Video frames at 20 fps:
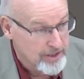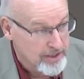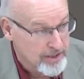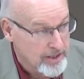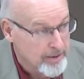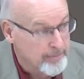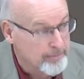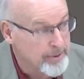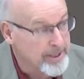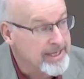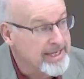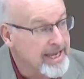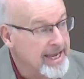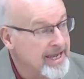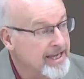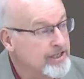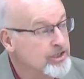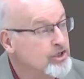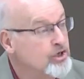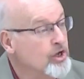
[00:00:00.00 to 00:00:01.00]

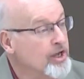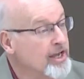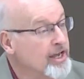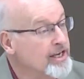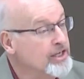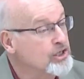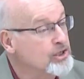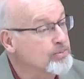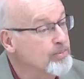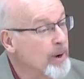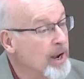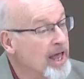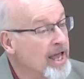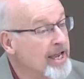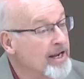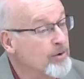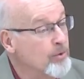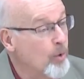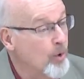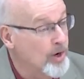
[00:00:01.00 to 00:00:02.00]
begin to
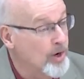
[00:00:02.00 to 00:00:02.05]
explain what he